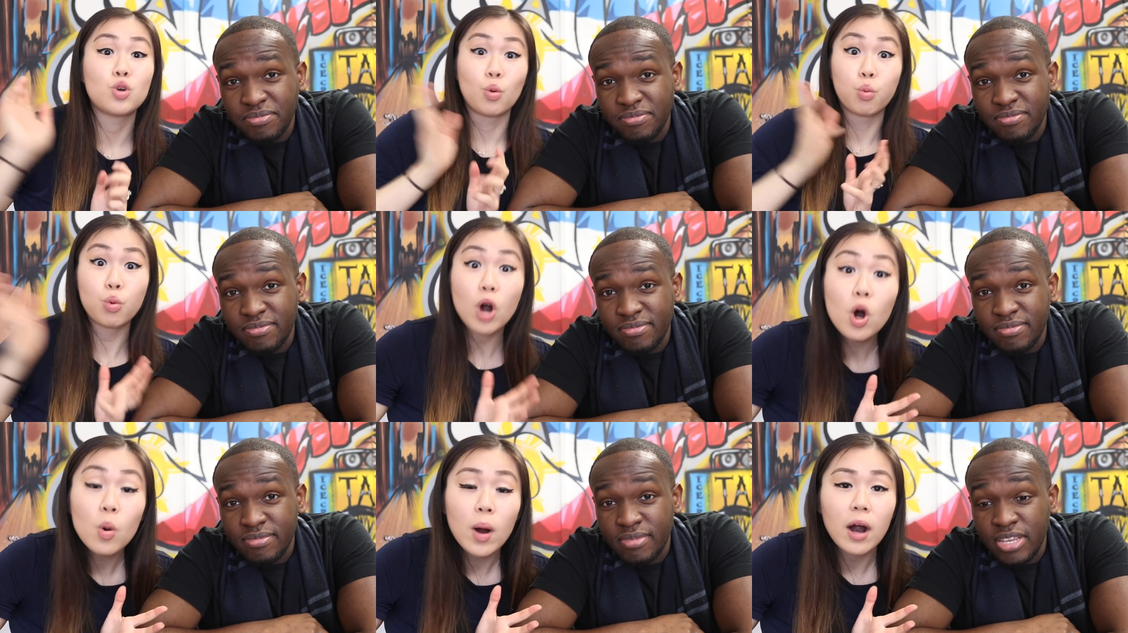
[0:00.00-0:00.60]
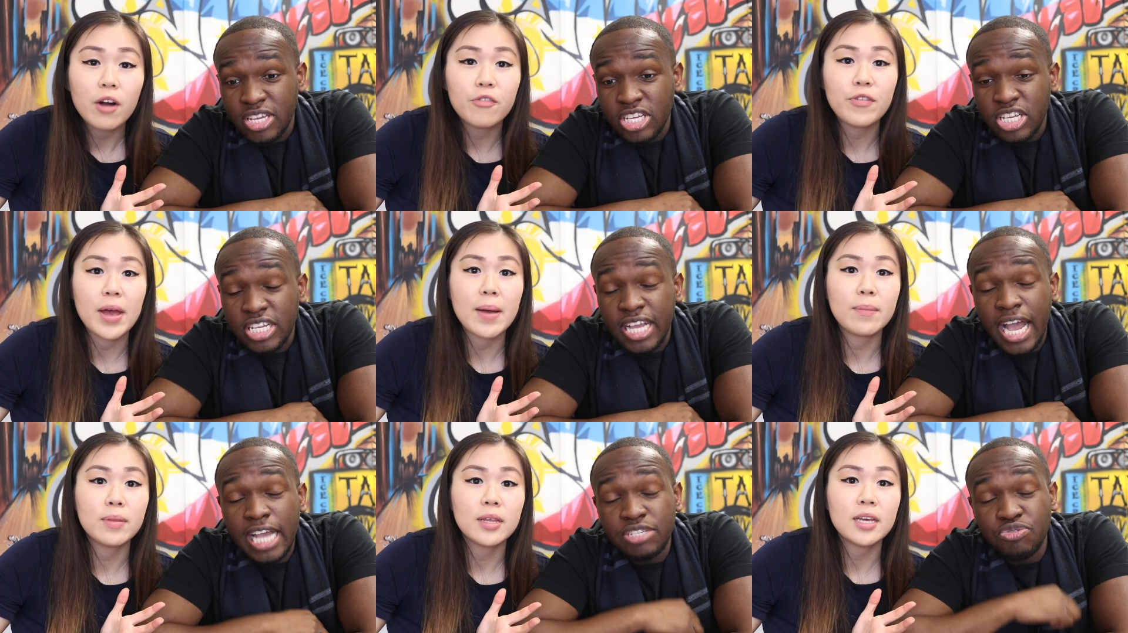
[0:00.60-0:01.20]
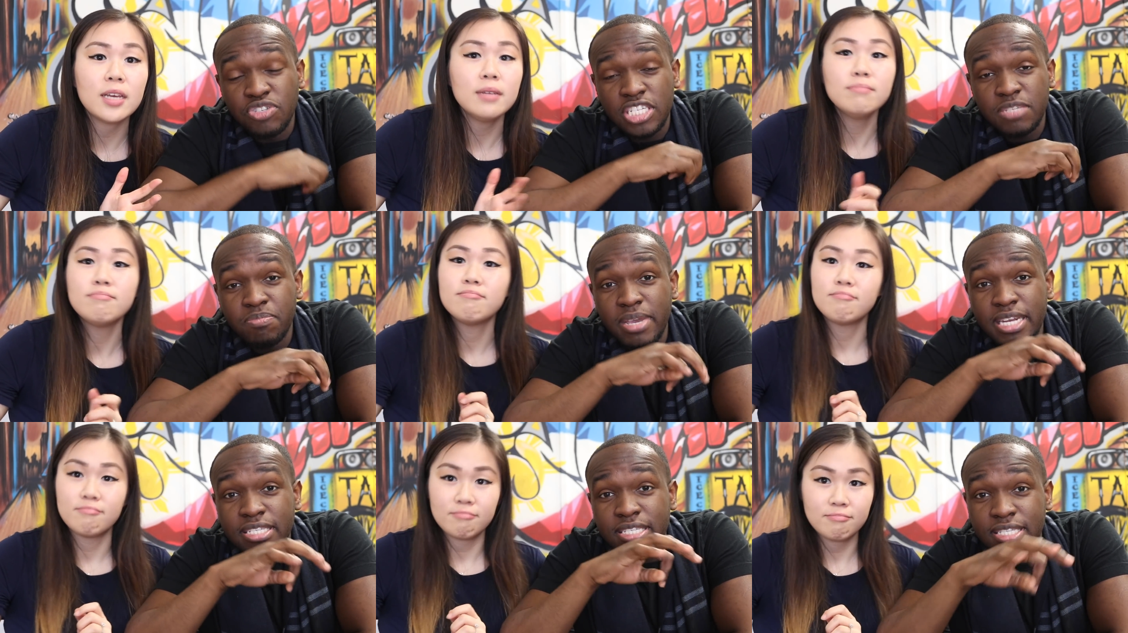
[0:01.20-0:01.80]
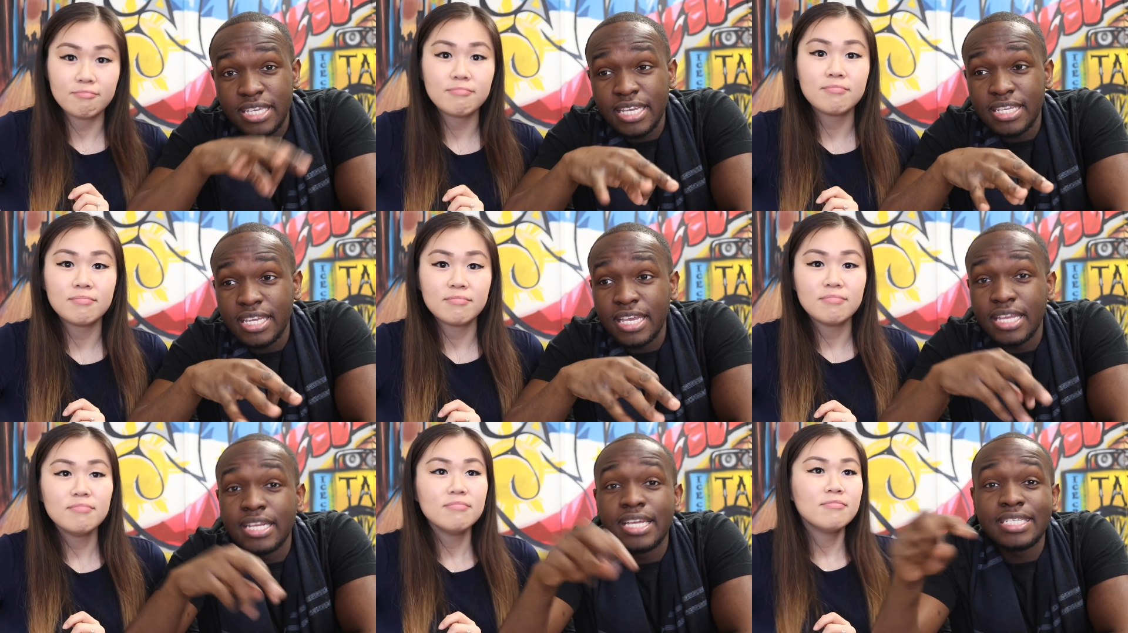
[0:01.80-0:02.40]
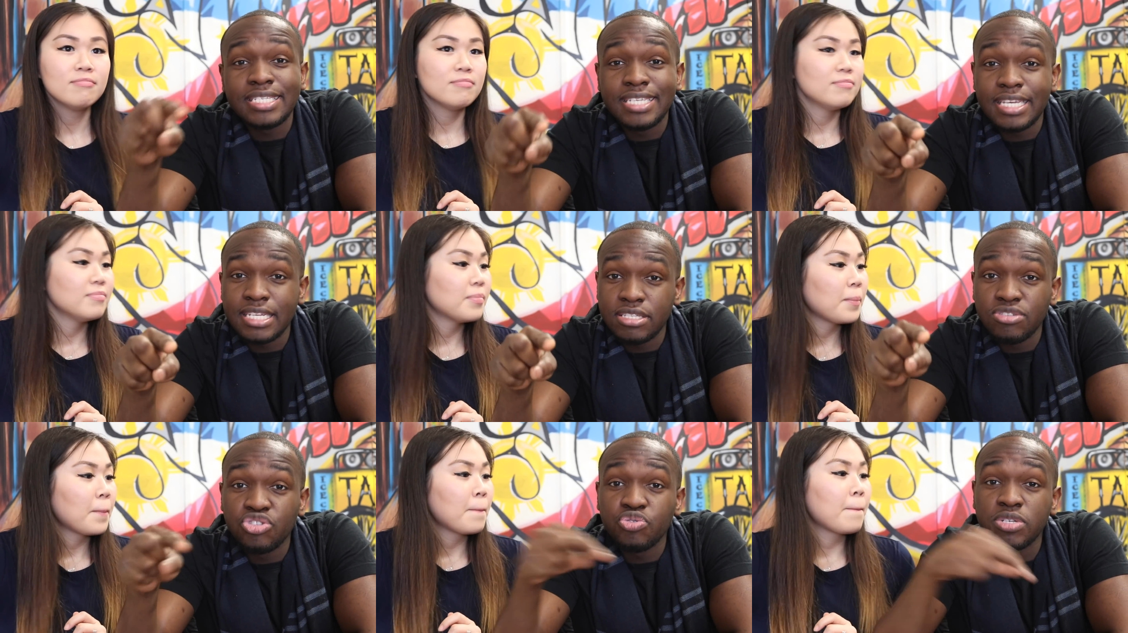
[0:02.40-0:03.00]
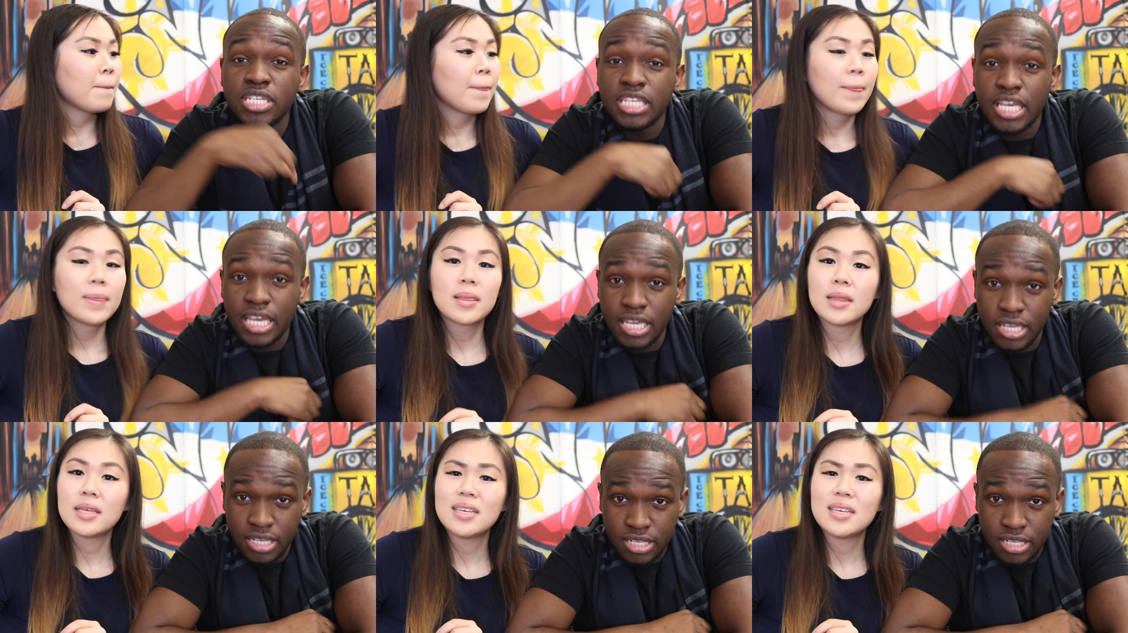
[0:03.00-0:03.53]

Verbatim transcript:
Speaker 1: grow our family. Guys, we just
Speaker 2: made it to 10K. Let's get it to 20K.